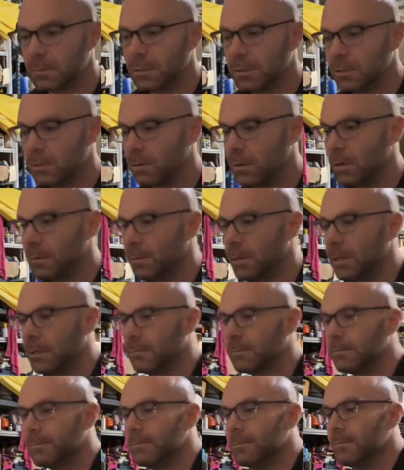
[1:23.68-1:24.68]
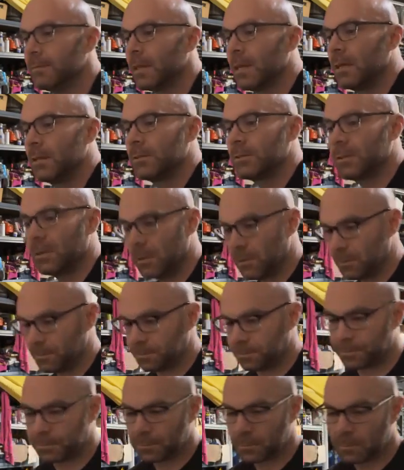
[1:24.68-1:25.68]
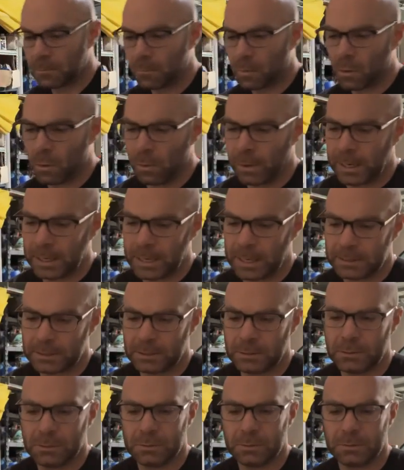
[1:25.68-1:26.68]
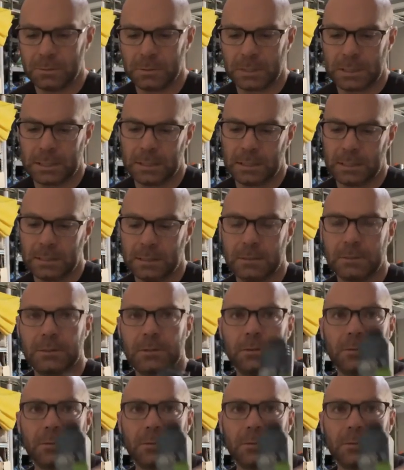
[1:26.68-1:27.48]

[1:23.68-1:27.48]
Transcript: be joining me. So what I like to do is